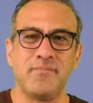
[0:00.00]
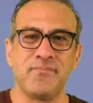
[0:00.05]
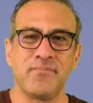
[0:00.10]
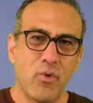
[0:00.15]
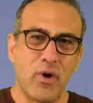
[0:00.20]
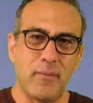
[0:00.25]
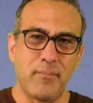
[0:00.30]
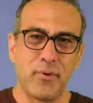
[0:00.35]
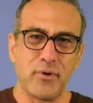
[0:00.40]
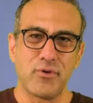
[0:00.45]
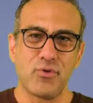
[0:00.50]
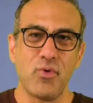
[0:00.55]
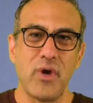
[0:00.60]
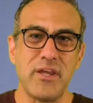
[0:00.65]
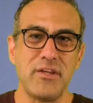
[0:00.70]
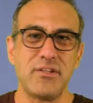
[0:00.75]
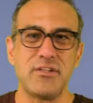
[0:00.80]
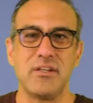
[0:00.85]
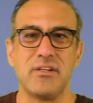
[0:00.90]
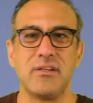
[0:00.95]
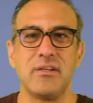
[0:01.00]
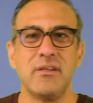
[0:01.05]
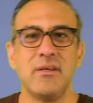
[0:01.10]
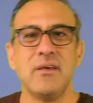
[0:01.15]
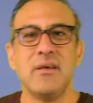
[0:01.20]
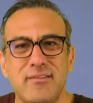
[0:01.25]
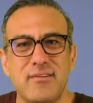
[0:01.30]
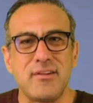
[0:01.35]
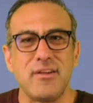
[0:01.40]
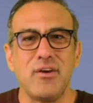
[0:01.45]
While persuasion,
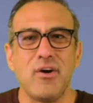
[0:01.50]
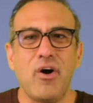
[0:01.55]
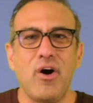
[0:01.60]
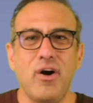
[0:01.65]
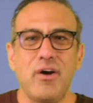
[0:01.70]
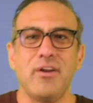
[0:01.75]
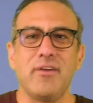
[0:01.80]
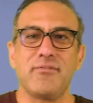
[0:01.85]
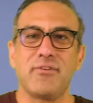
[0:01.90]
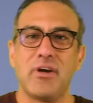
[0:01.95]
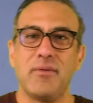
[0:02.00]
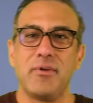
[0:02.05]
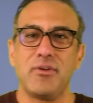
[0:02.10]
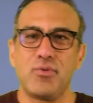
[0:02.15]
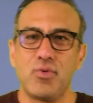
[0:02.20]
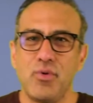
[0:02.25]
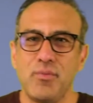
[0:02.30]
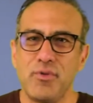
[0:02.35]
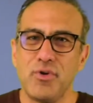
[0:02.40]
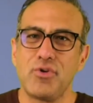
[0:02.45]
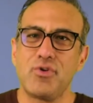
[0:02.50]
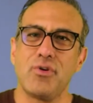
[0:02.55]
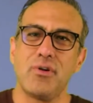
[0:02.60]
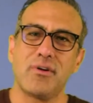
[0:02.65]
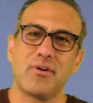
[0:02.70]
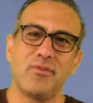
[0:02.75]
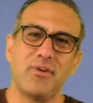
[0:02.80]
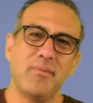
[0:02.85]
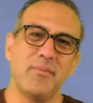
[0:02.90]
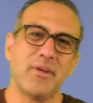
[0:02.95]
it's the art of coming to a mutual
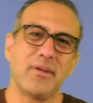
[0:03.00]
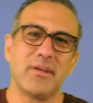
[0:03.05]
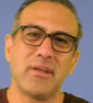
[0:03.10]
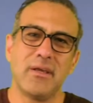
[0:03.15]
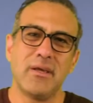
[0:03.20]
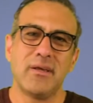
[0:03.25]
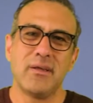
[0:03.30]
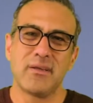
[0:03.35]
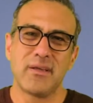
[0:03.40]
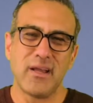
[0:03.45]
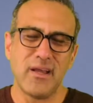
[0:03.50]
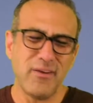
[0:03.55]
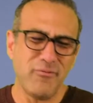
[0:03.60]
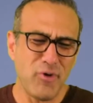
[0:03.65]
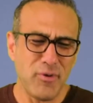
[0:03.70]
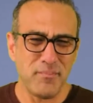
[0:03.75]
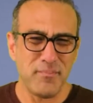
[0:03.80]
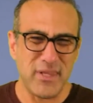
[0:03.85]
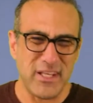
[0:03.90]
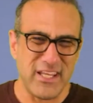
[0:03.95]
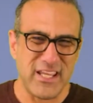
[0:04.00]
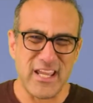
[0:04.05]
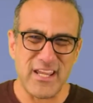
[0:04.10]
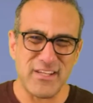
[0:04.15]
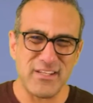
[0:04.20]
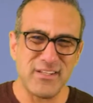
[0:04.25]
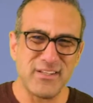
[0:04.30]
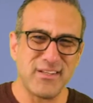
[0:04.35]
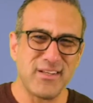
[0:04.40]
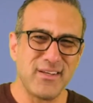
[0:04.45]
agreement. Kind of what
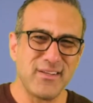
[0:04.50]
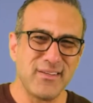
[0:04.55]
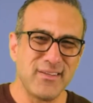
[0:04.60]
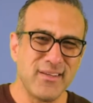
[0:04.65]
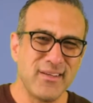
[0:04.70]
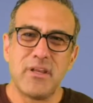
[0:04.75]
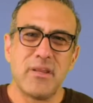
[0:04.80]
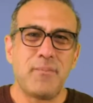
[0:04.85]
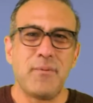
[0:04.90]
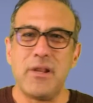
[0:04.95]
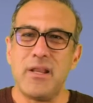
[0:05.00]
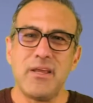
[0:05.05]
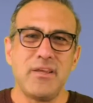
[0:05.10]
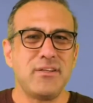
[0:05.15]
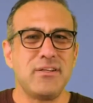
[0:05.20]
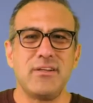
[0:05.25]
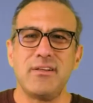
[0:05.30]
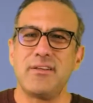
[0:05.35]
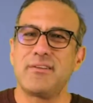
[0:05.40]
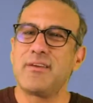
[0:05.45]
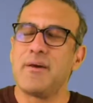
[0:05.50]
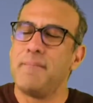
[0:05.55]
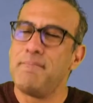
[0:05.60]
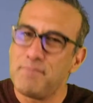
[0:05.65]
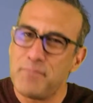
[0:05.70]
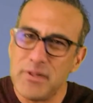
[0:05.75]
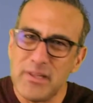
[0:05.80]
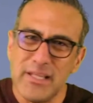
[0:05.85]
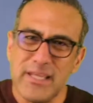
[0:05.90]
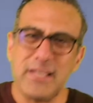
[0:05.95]
mediation does. Manipulation is
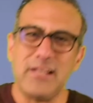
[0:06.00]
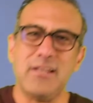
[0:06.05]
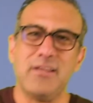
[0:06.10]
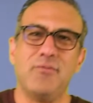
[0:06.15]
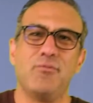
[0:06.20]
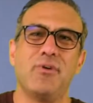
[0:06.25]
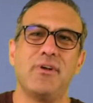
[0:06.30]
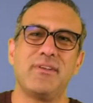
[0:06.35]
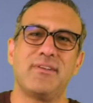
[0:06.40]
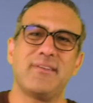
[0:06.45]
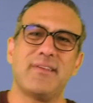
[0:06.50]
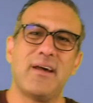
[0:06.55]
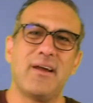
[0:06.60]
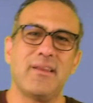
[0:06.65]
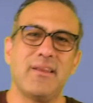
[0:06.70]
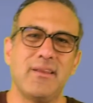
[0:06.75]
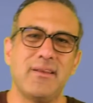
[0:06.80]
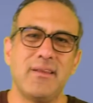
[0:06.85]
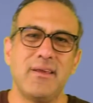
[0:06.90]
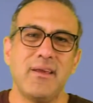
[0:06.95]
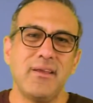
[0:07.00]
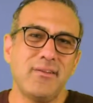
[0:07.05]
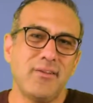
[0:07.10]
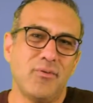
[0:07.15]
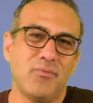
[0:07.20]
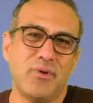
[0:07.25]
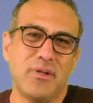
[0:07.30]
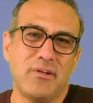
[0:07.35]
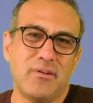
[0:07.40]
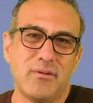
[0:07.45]
completely one-sided. It's a
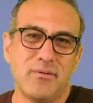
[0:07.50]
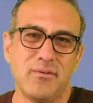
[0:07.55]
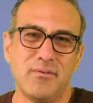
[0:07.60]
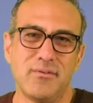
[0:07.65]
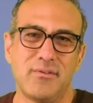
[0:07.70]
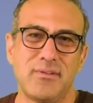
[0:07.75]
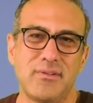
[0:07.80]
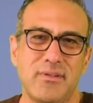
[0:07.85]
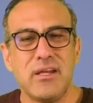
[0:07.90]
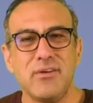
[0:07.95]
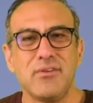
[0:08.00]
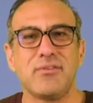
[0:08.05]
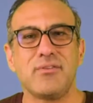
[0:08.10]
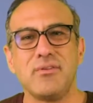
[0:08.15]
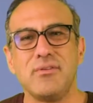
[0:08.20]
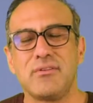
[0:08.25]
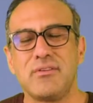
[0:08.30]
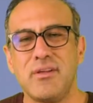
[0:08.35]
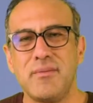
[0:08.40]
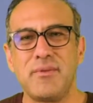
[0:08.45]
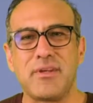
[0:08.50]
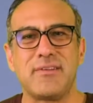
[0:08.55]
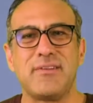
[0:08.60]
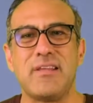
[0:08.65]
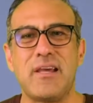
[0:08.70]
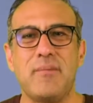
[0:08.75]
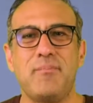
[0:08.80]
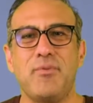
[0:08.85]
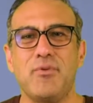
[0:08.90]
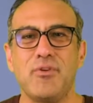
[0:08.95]
win-lose. Here's some
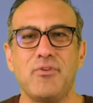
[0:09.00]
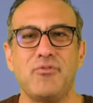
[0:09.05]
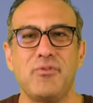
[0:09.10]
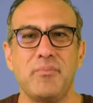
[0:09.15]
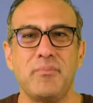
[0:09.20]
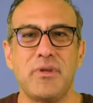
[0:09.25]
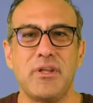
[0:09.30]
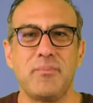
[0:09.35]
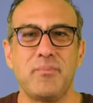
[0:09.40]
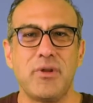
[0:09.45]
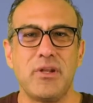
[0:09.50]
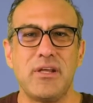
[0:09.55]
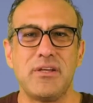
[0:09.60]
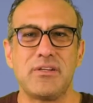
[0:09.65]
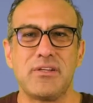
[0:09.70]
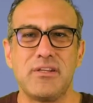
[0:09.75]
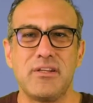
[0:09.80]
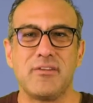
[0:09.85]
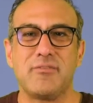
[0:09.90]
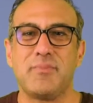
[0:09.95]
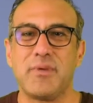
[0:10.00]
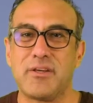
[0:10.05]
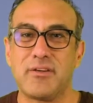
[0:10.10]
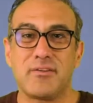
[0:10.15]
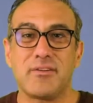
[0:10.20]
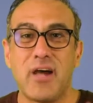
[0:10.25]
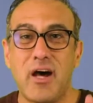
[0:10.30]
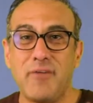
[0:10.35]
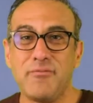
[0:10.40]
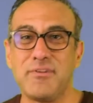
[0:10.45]
example of what manipulation is,
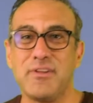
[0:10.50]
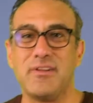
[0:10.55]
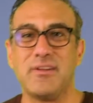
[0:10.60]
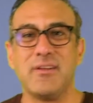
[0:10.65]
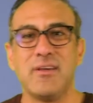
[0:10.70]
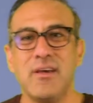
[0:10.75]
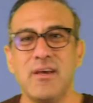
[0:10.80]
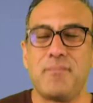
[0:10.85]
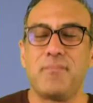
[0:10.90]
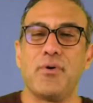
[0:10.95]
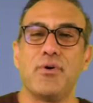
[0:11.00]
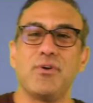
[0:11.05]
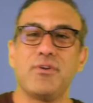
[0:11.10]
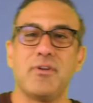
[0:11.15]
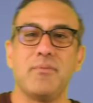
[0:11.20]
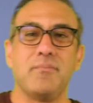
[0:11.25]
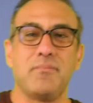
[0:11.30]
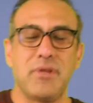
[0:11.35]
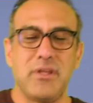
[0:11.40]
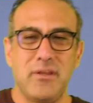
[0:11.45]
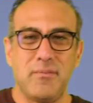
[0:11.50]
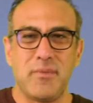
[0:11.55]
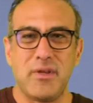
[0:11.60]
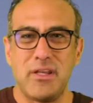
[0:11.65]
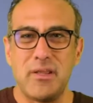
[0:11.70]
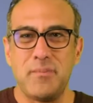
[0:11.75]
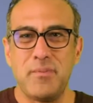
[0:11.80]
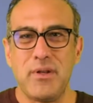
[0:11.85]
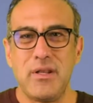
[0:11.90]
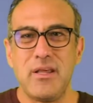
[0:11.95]
because often the person being
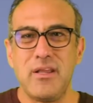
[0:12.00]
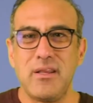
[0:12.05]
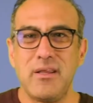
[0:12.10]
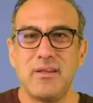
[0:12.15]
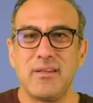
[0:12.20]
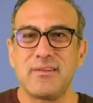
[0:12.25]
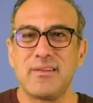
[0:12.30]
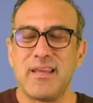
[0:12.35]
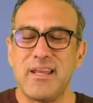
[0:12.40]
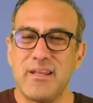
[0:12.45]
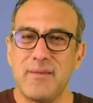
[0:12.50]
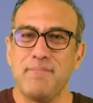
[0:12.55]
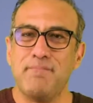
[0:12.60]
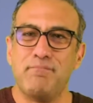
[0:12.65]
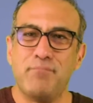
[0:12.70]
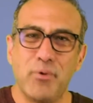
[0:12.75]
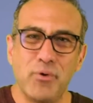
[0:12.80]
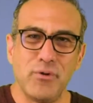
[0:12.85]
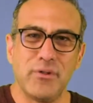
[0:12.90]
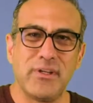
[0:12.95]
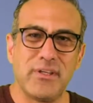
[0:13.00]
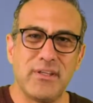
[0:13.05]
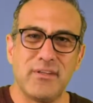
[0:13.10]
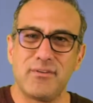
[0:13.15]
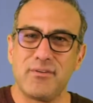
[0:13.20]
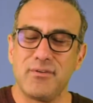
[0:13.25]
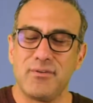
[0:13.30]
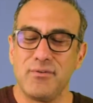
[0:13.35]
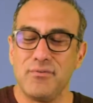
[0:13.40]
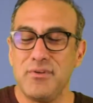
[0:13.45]
manipulated is getting bullied
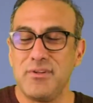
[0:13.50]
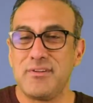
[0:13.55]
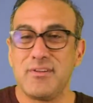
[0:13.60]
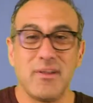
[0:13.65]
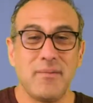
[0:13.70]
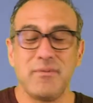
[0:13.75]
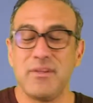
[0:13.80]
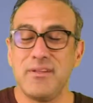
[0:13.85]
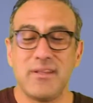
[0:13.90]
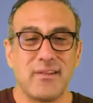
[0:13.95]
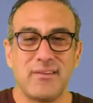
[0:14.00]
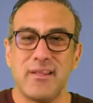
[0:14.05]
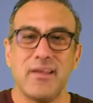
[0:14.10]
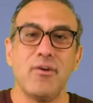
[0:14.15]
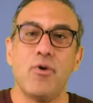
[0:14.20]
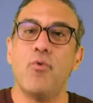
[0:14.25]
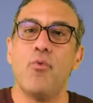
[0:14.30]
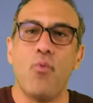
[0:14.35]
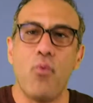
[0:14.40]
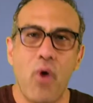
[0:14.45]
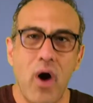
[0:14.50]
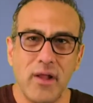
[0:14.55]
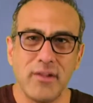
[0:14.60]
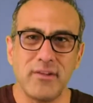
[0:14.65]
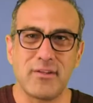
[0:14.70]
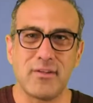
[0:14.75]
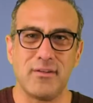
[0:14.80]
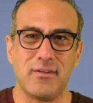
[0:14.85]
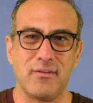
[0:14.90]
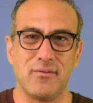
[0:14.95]
into doing something that they don't
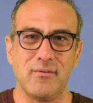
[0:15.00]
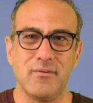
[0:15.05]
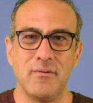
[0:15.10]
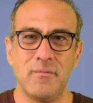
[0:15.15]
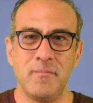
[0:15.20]
want to do.